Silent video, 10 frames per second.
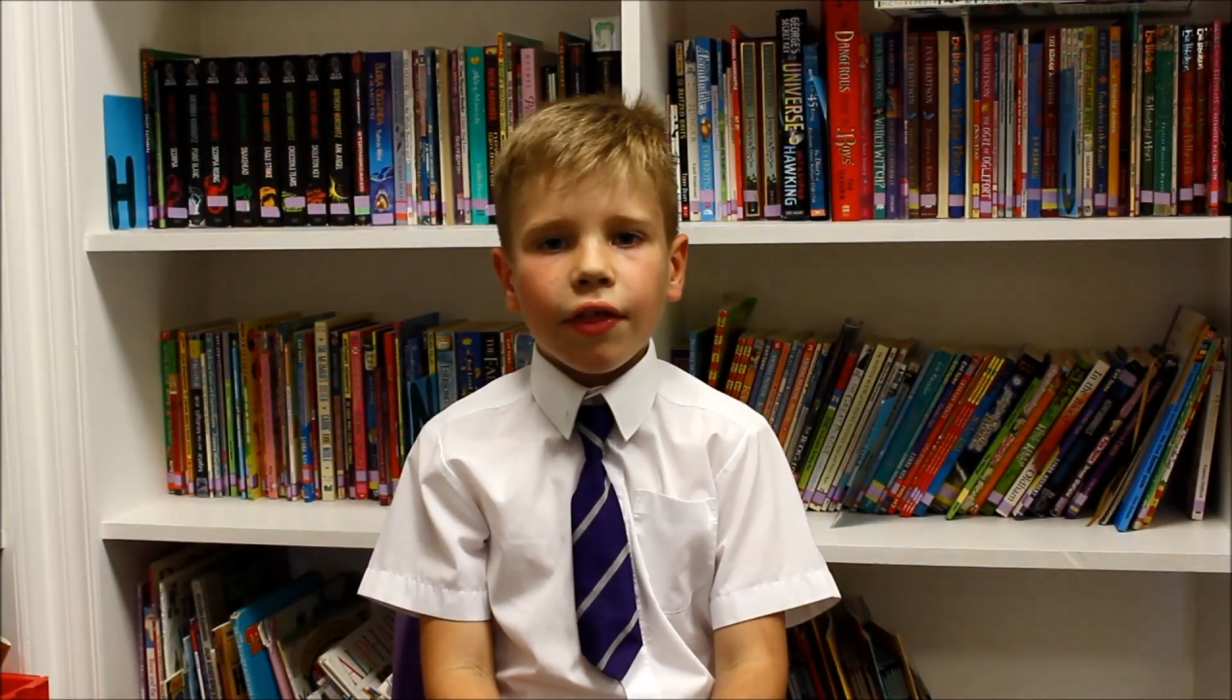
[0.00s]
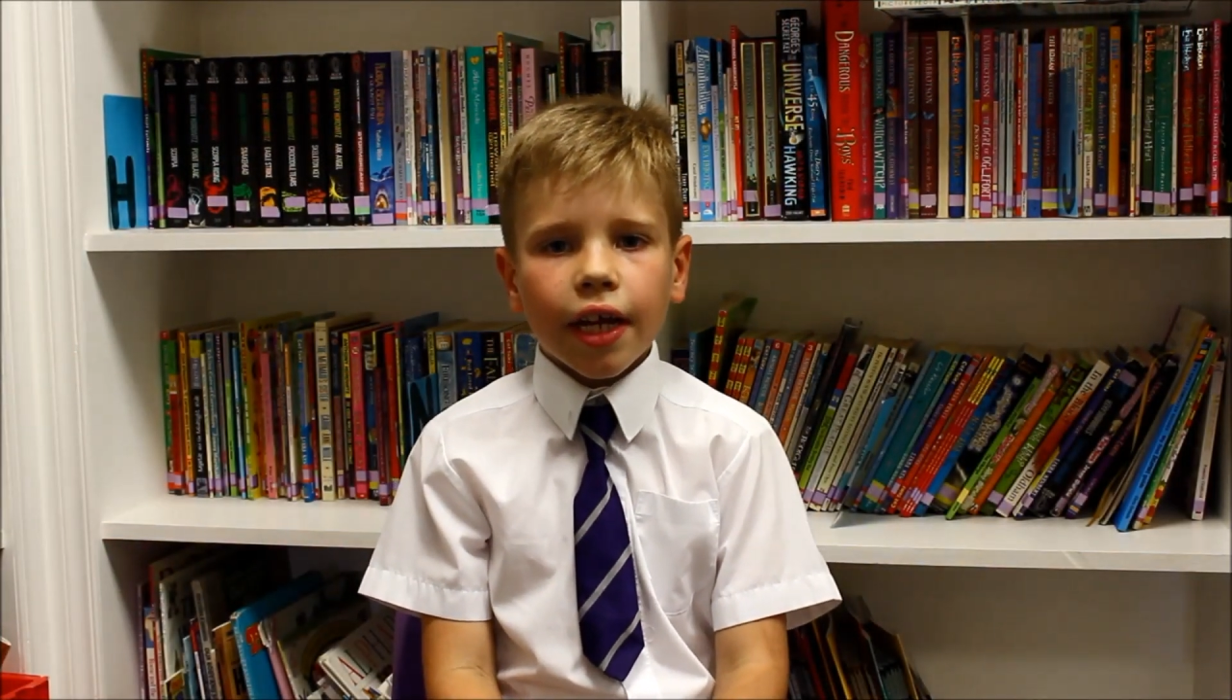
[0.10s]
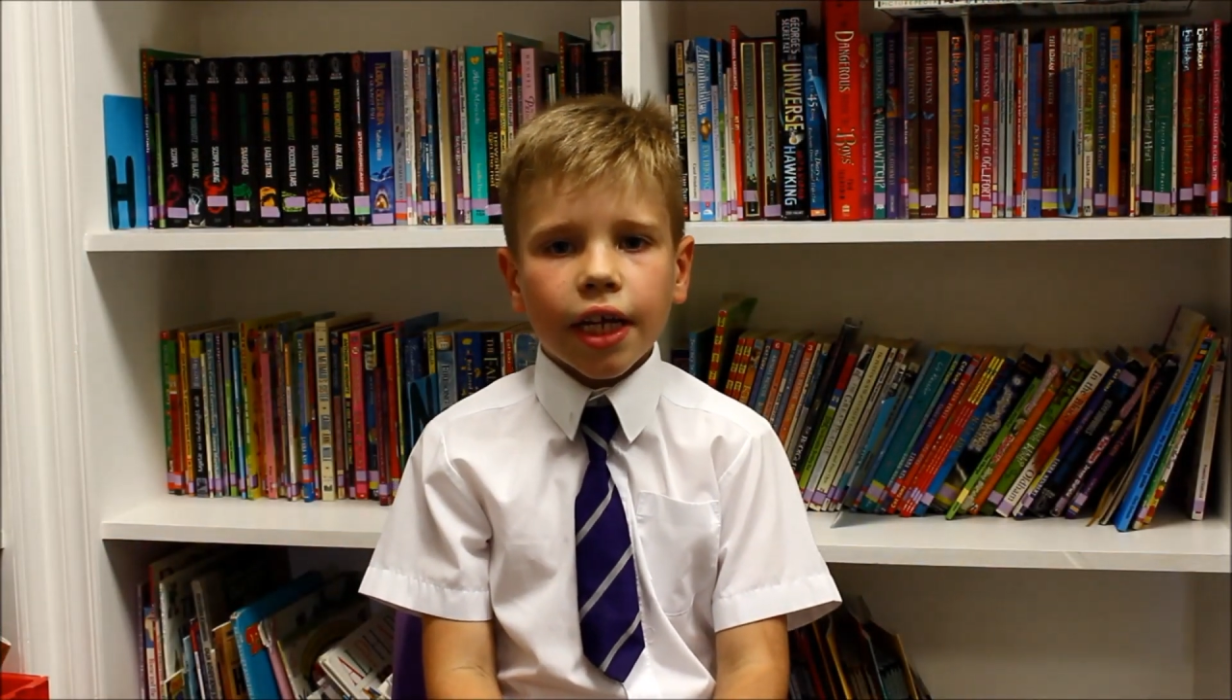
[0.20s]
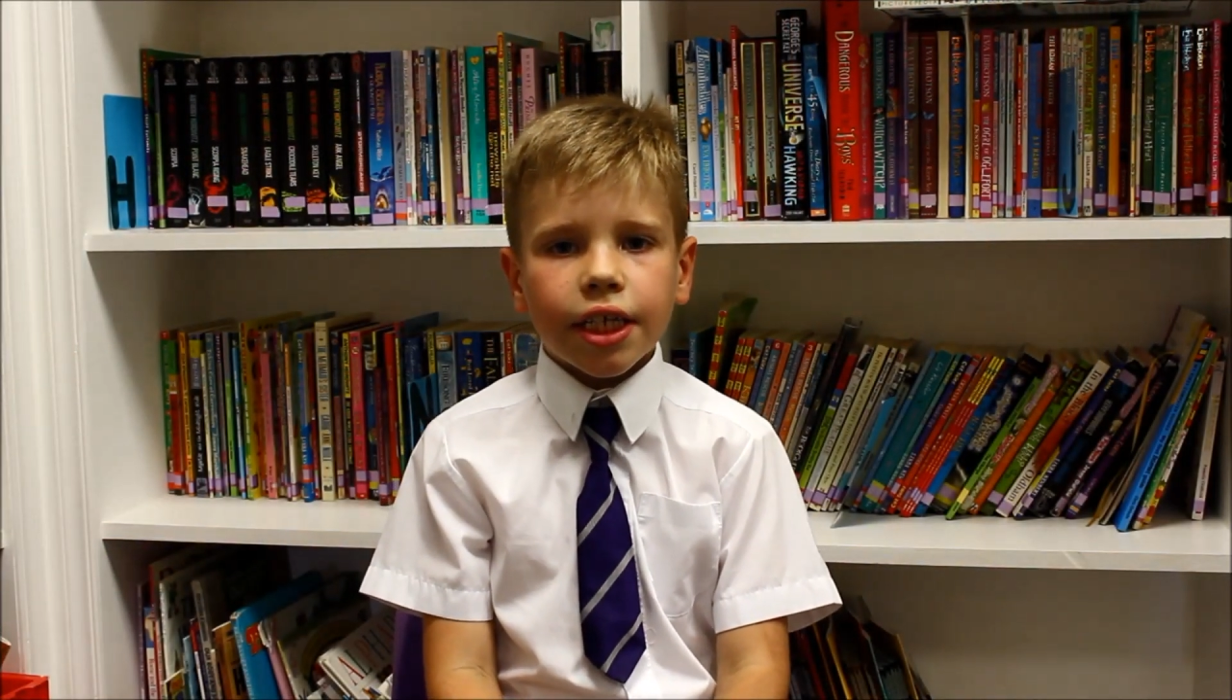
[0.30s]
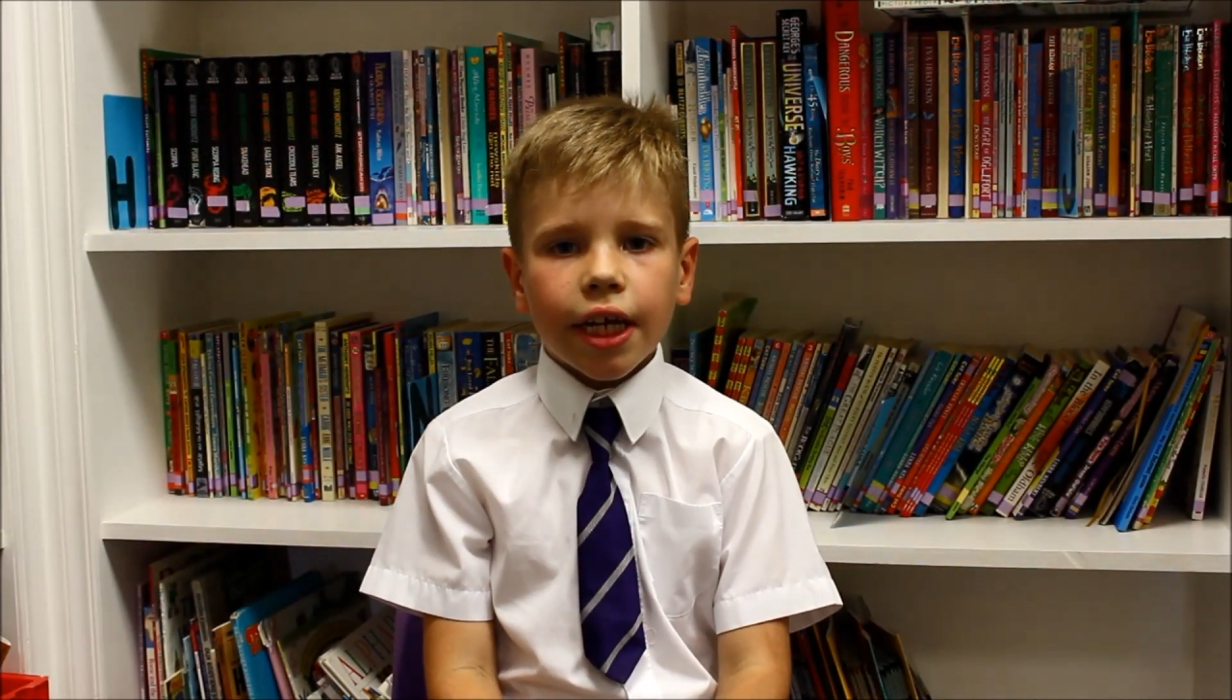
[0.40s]

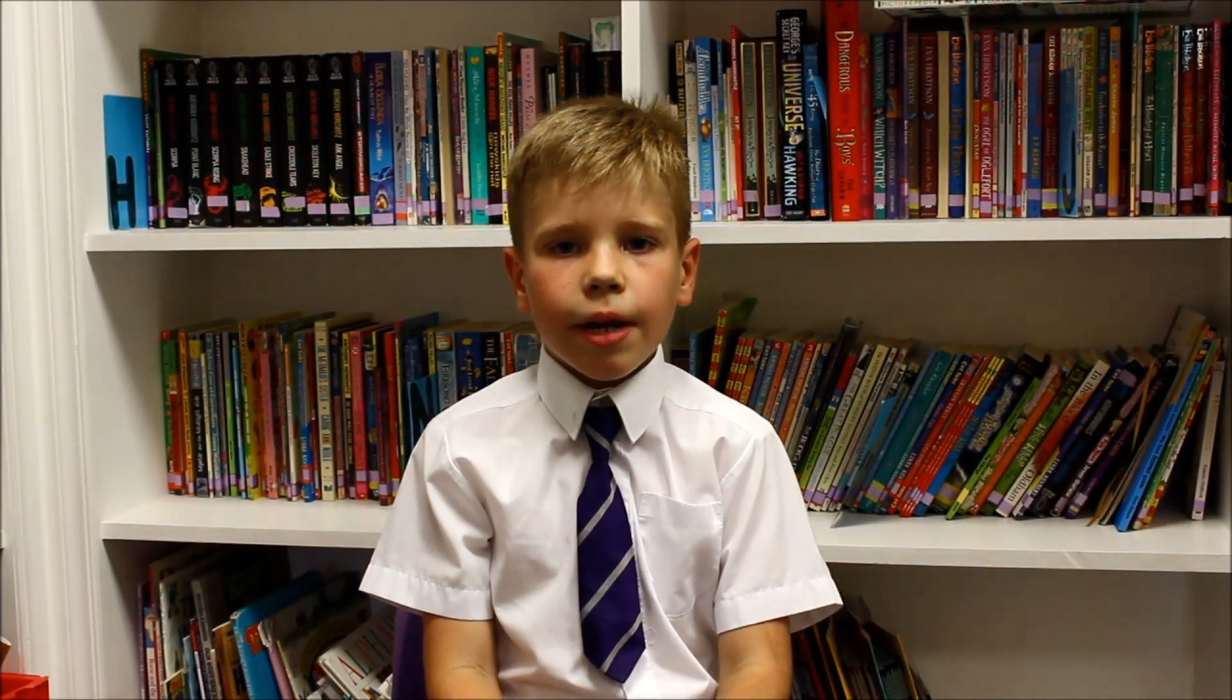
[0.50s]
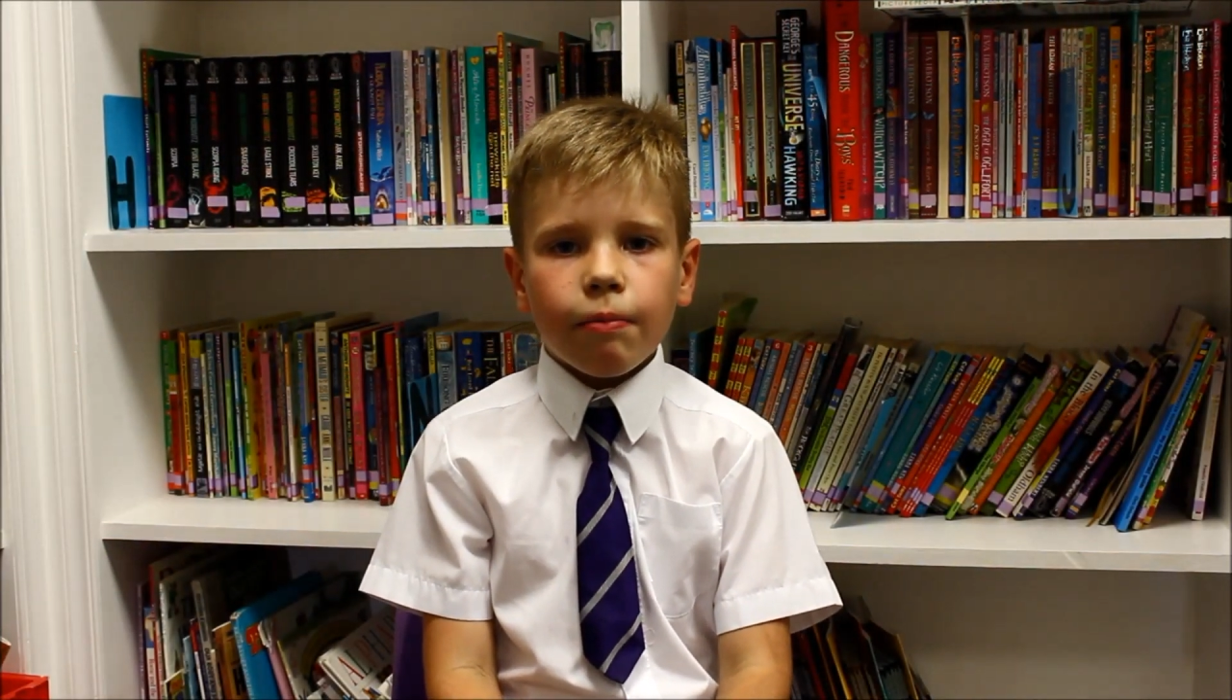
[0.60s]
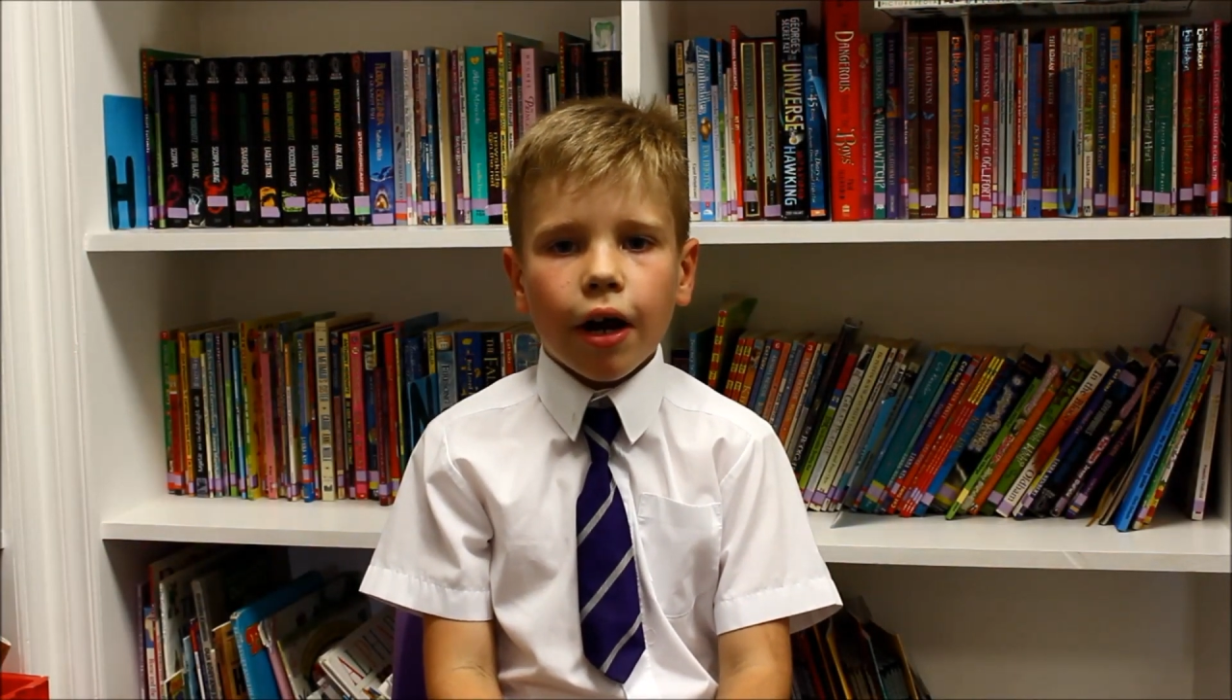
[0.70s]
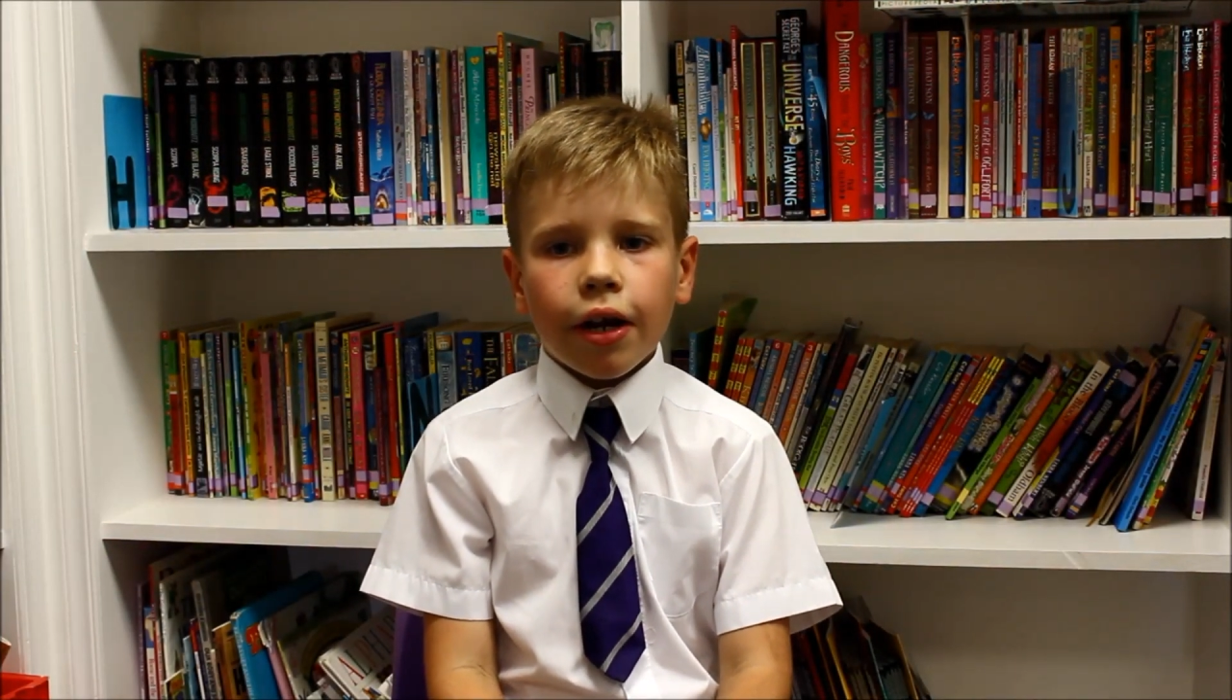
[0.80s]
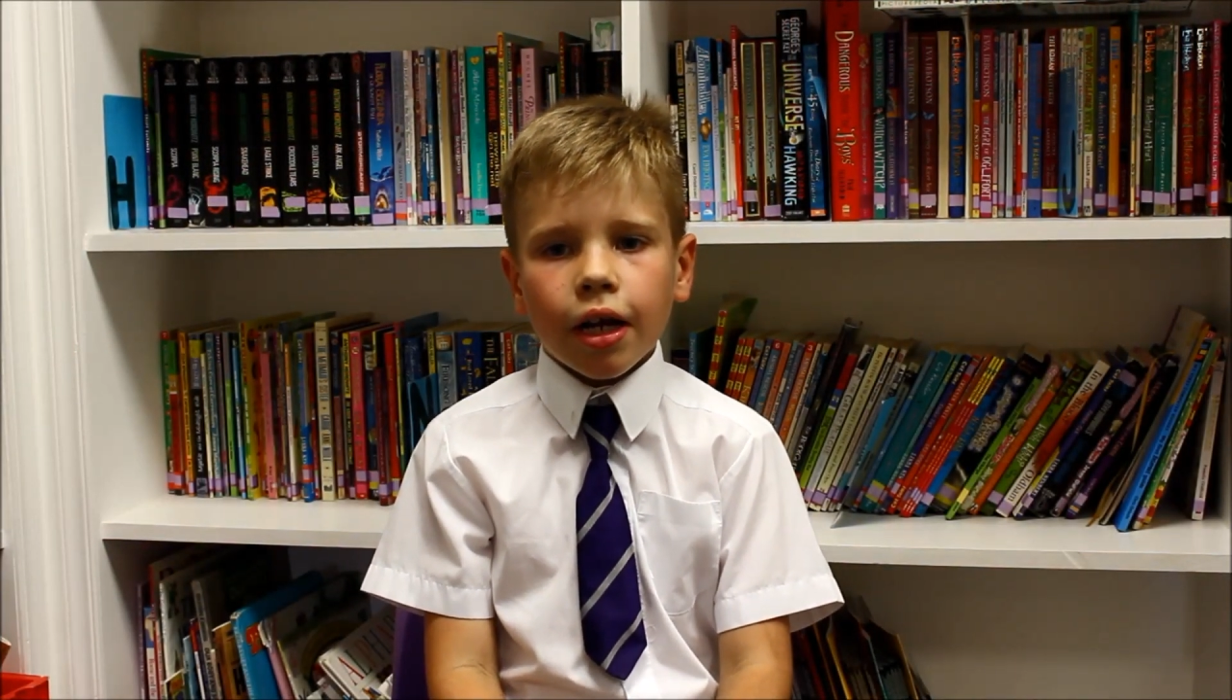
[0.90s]
thing in Year
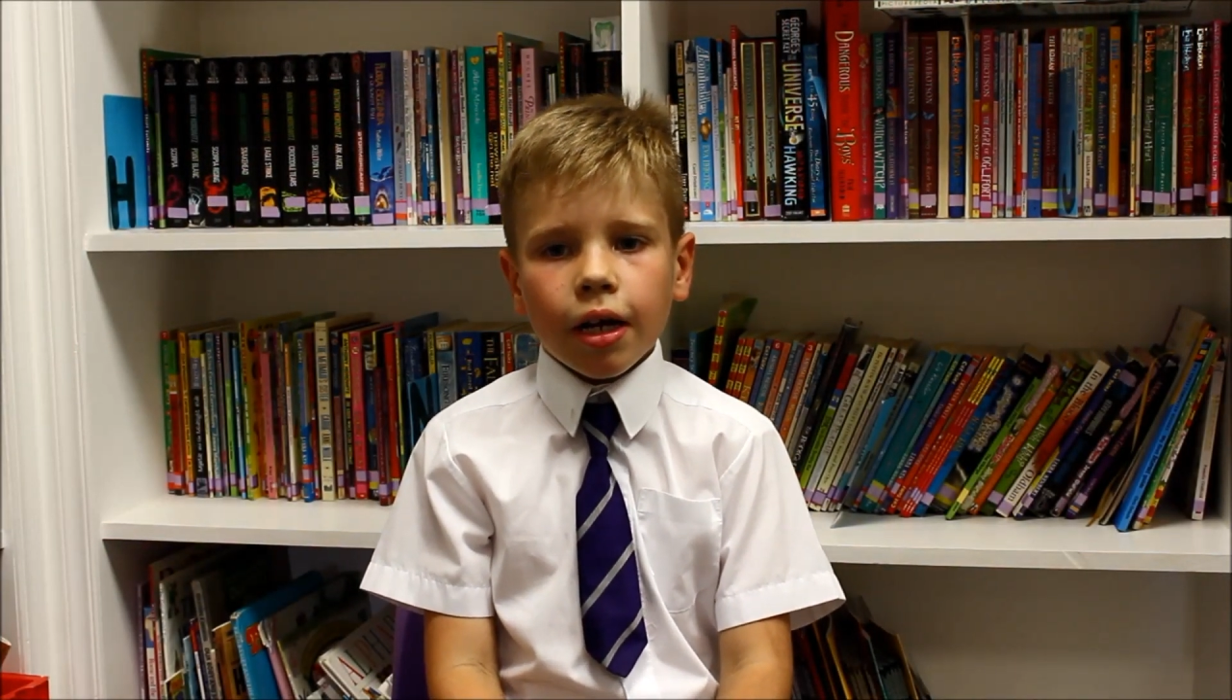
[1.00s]
1